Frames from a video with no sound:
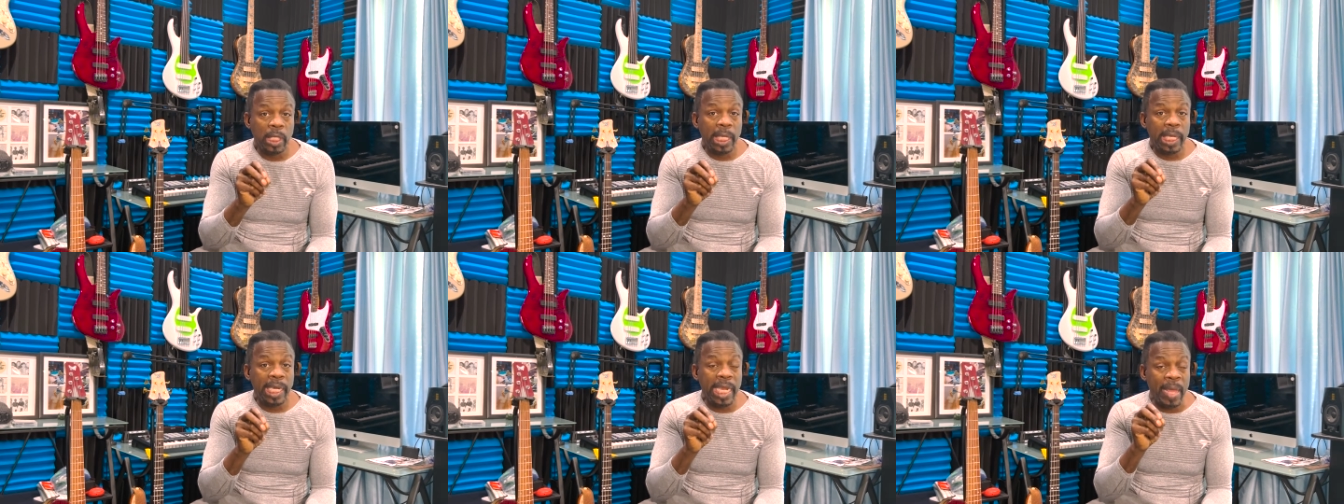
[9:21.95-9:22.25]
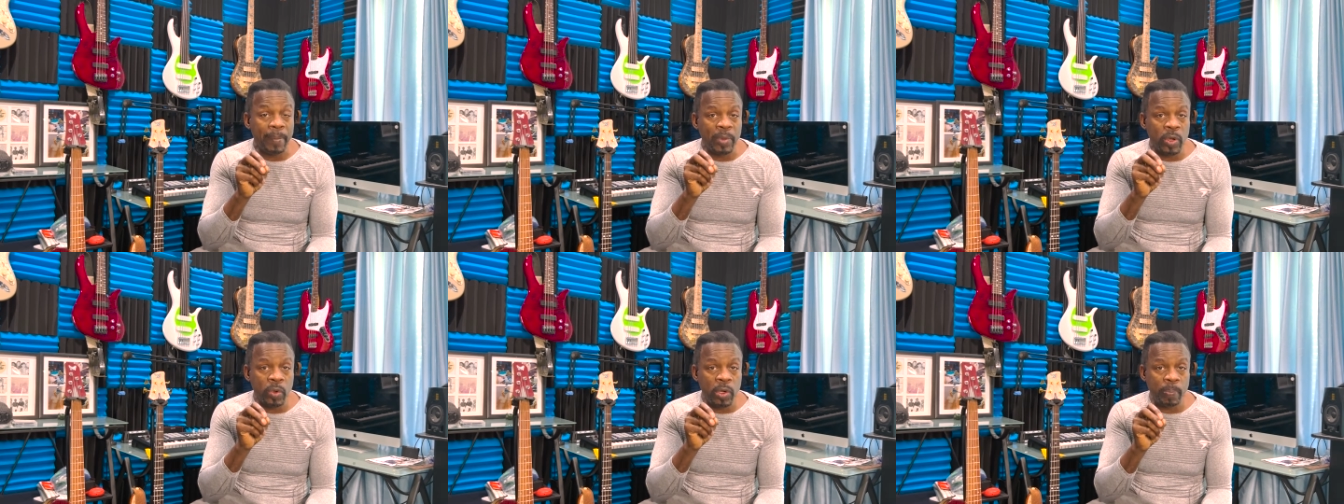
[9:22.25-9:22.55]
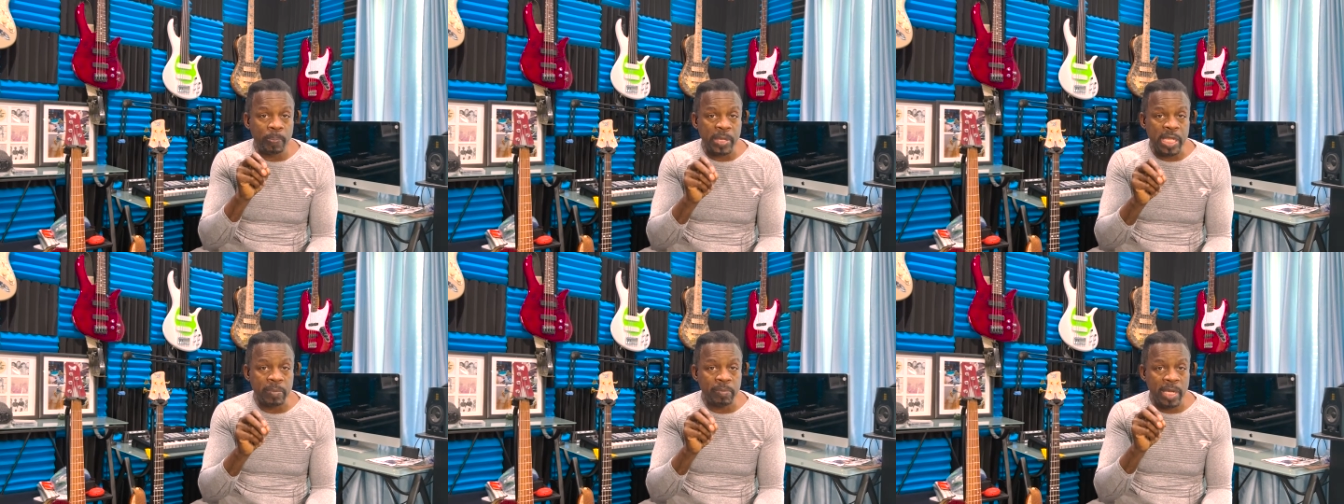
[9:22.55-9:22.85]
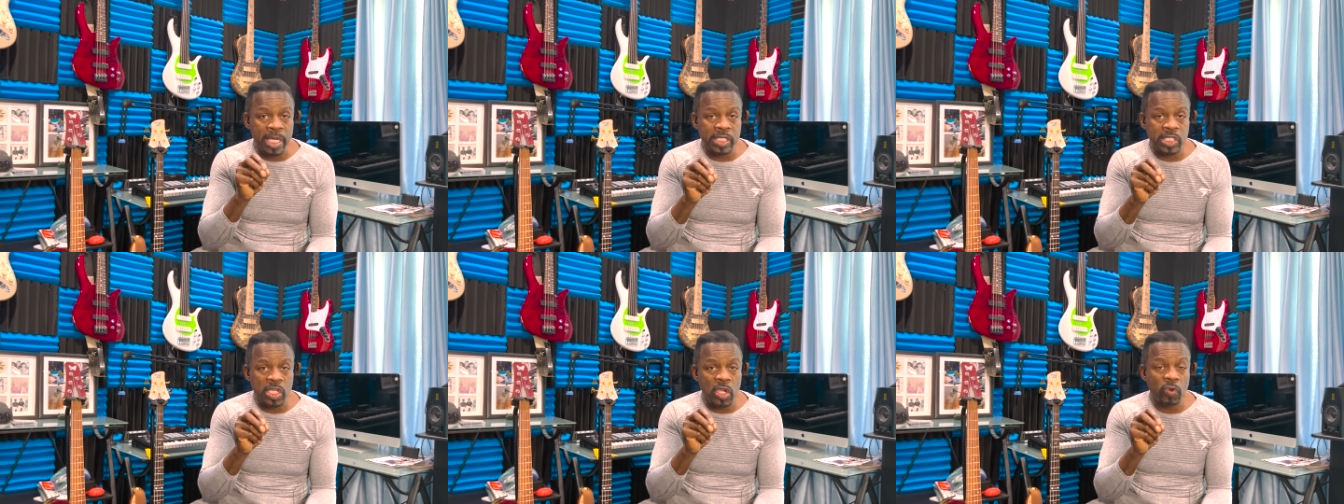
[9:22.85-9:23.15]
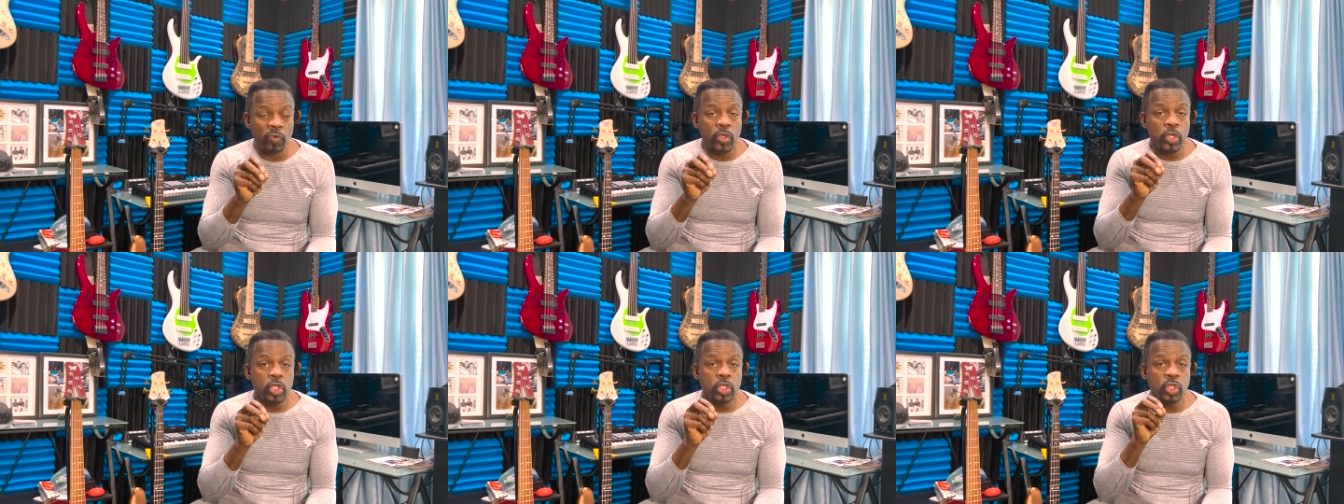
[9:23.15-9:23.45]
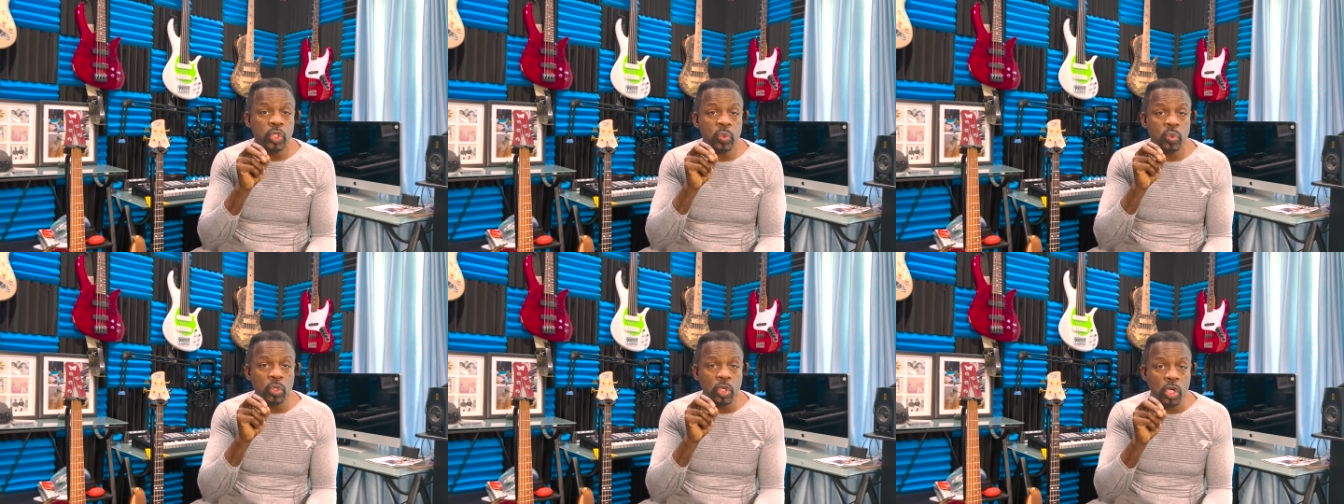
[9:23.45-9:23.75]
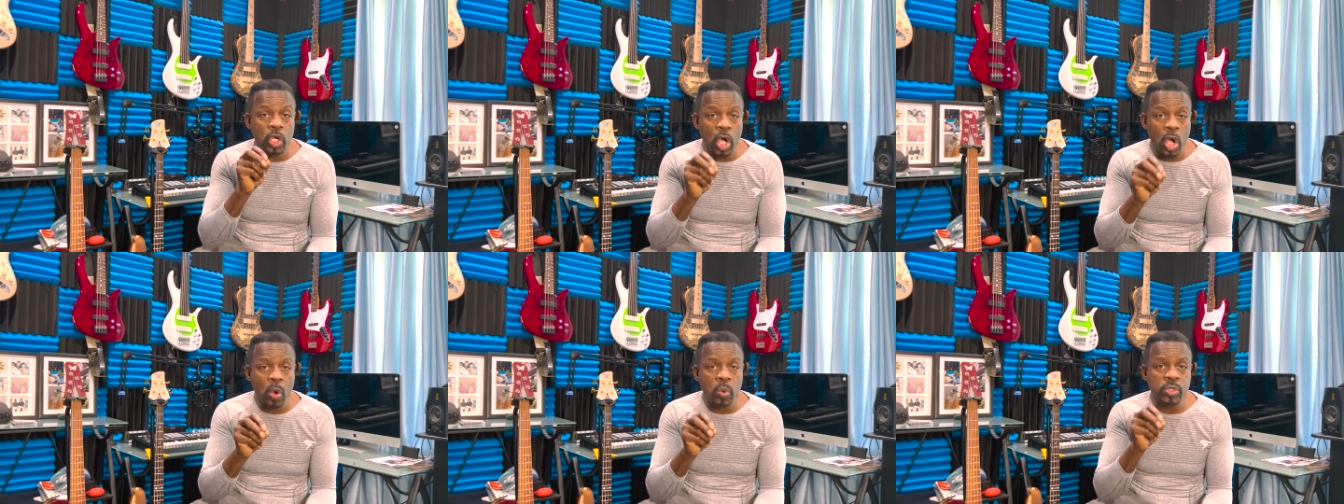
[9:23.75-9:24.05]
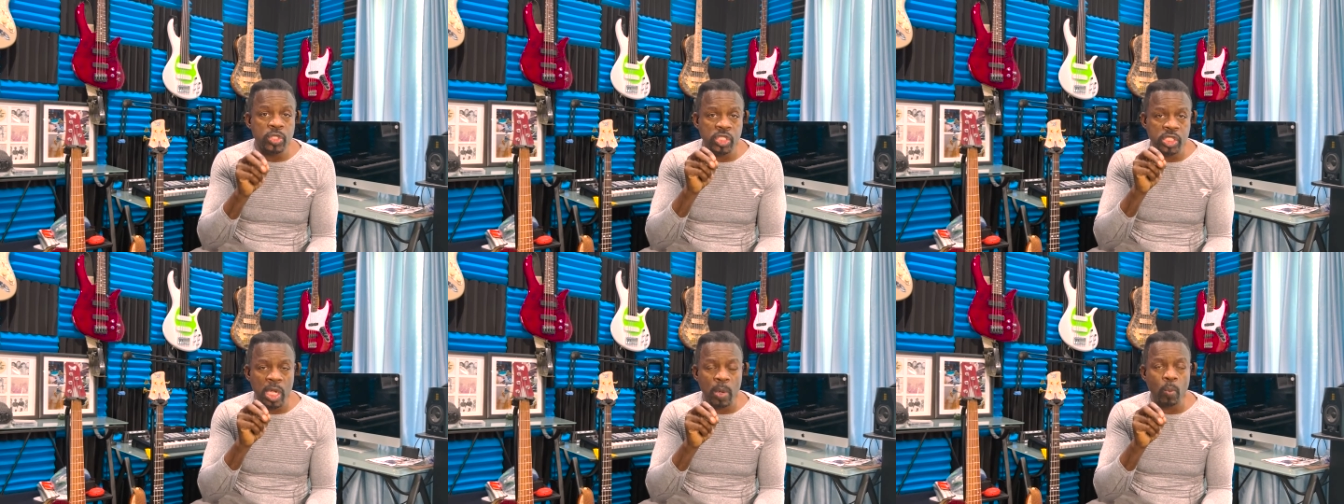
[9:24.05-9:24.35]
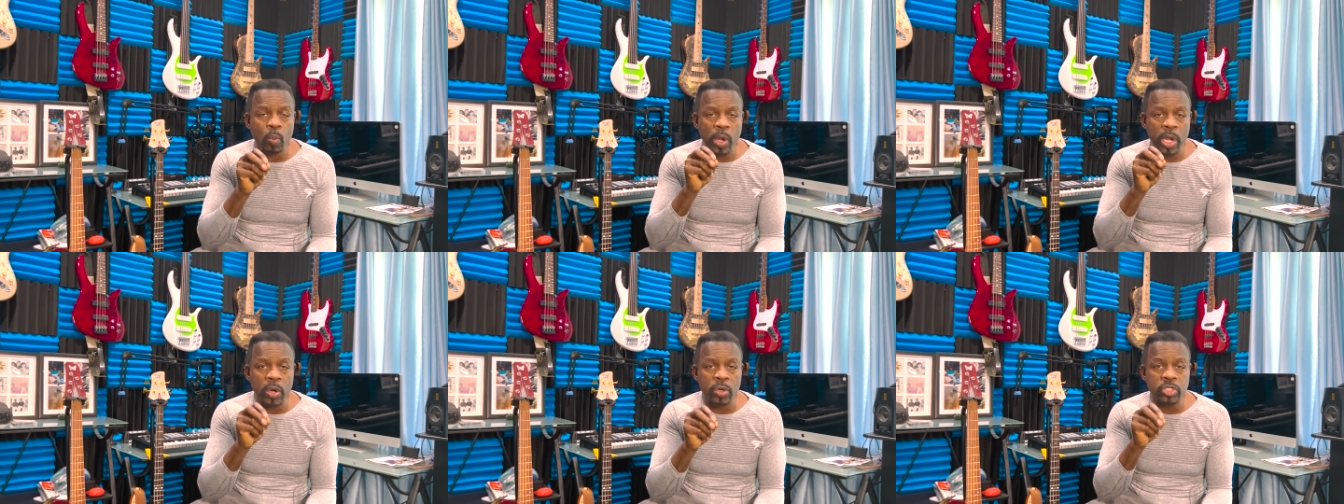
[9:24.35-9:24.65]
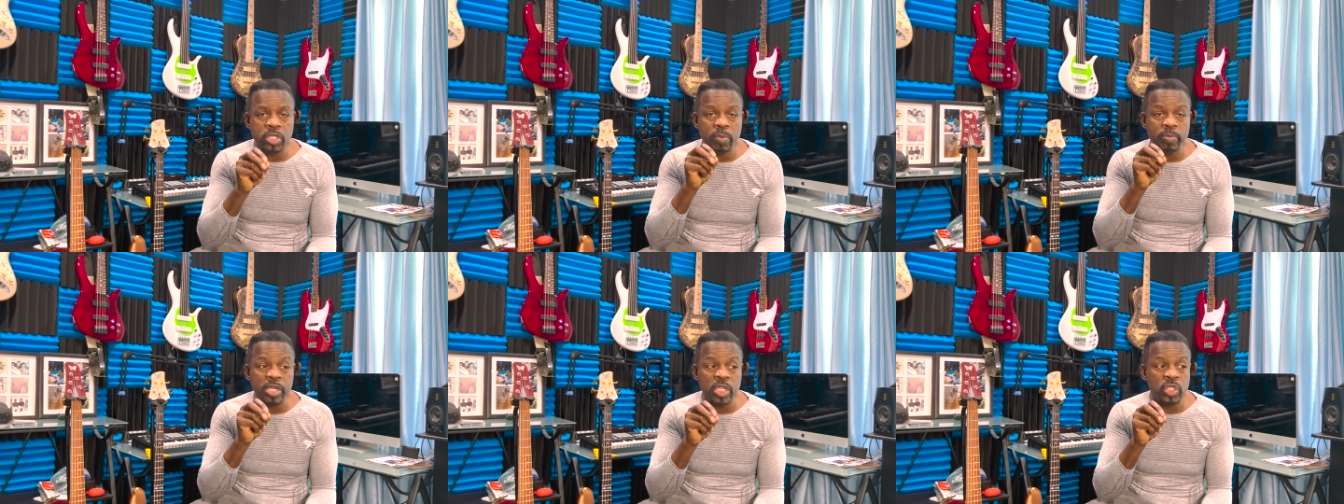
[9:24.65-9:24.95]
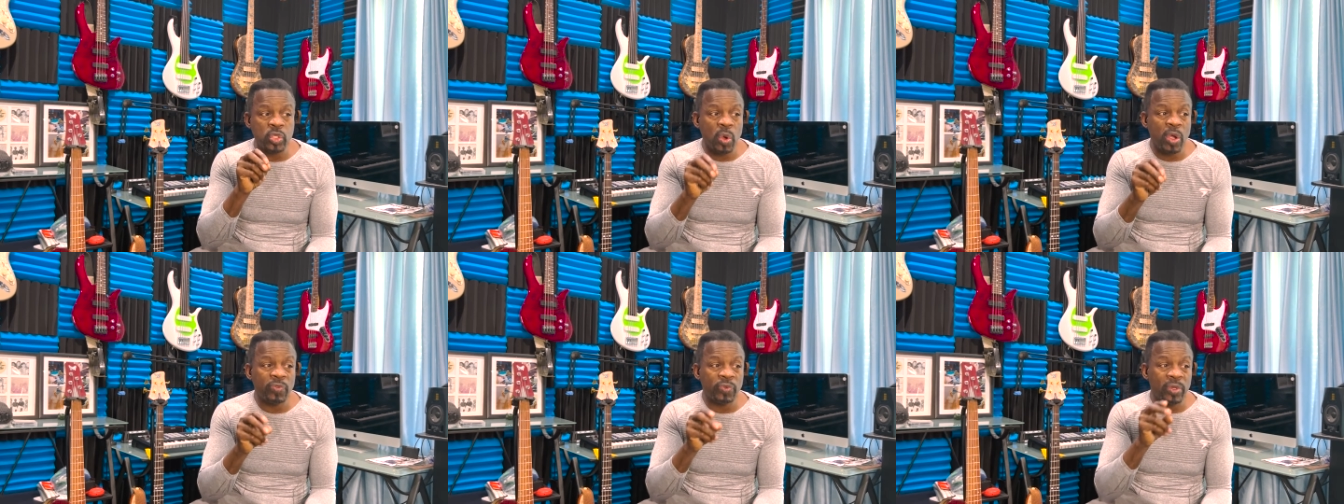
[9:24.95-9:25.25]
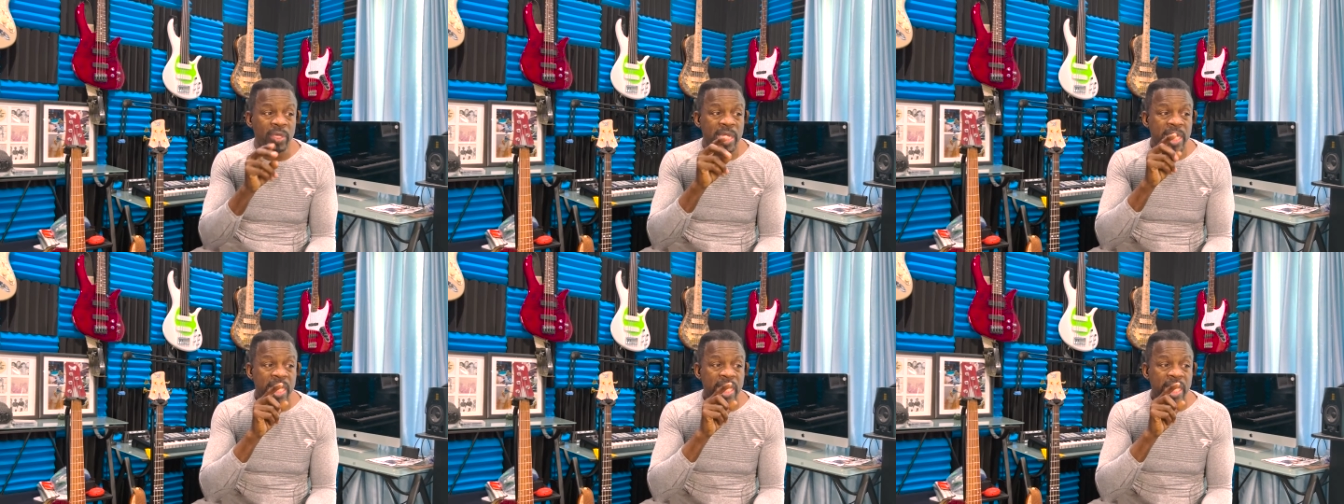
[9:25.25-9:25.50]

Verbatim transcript: Let me repeat myself. You go somewhere to be joyful.